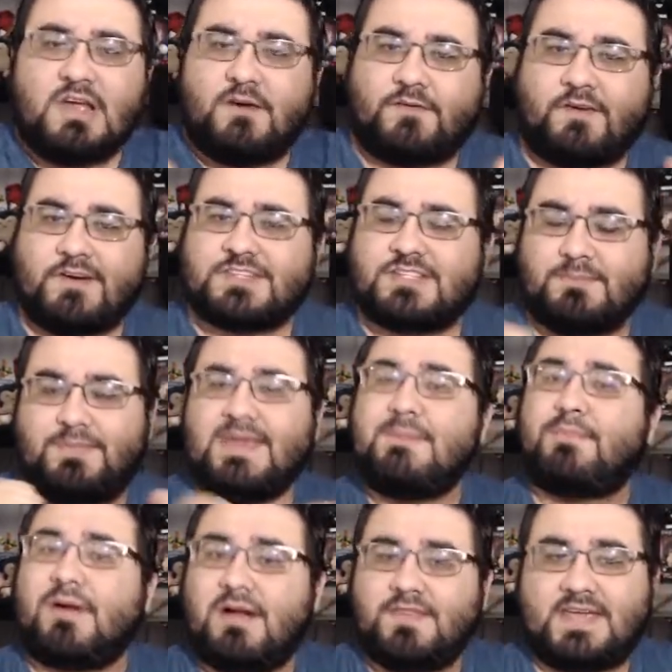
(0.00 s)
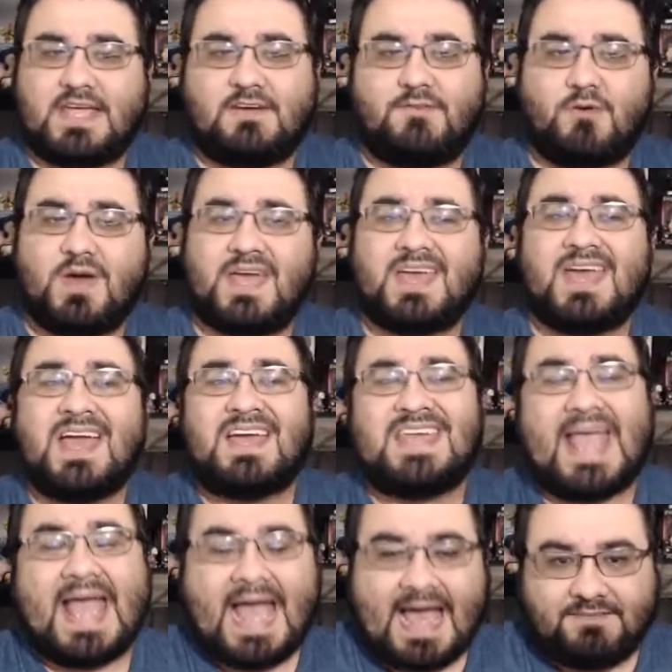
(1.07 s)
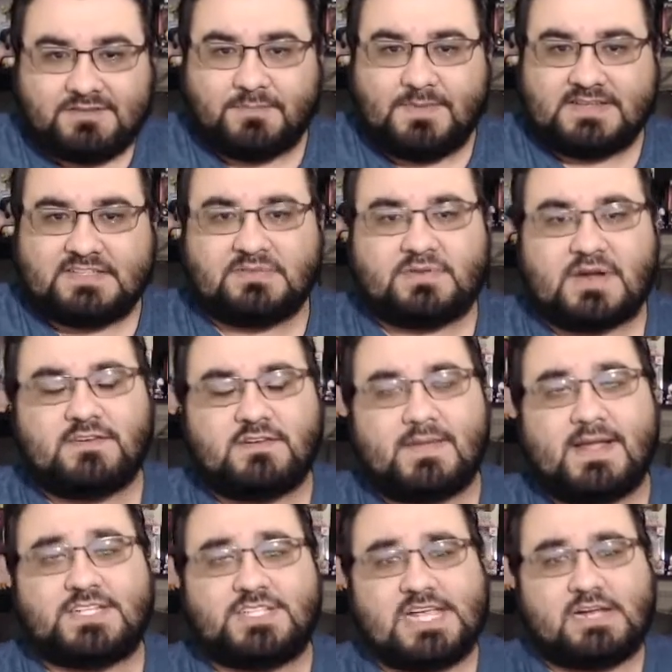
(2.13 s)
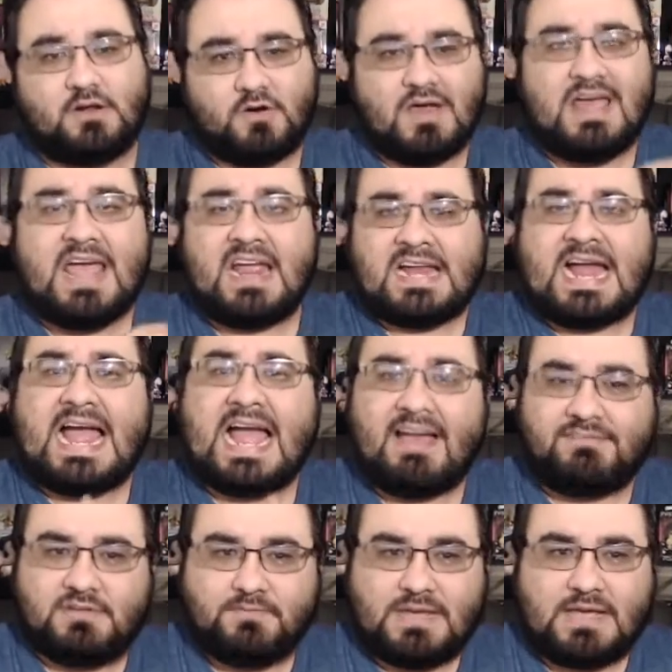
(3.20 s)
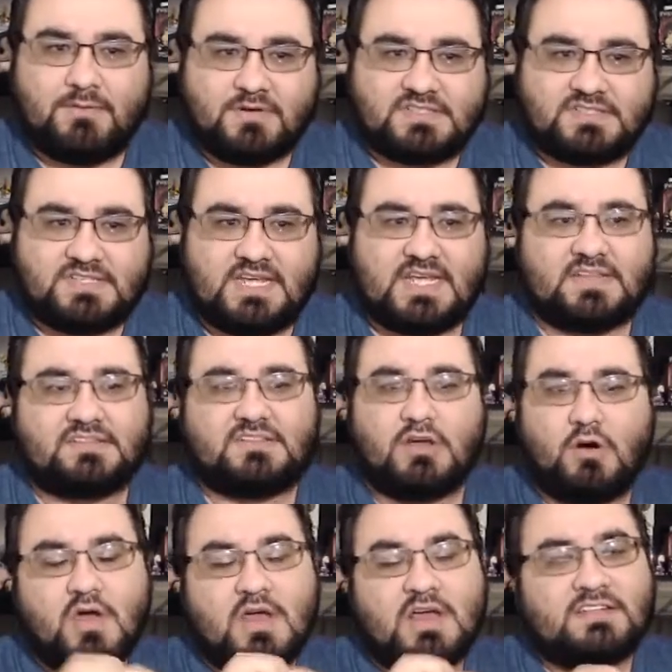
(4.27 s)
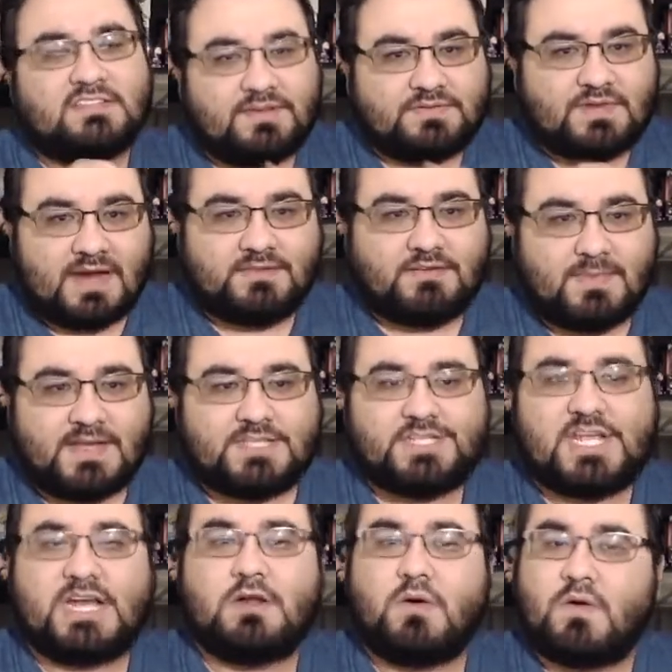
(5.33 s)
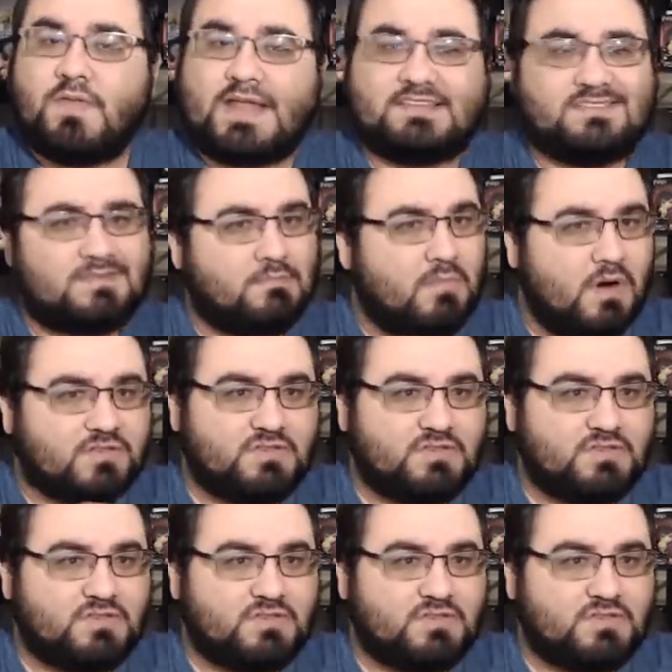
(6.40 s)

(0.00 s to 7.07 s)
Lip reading: First, to be part of the giveaway, you have to be subscribed to my channel, and I have to be able to see it. So, subscribe to my channel. That's the most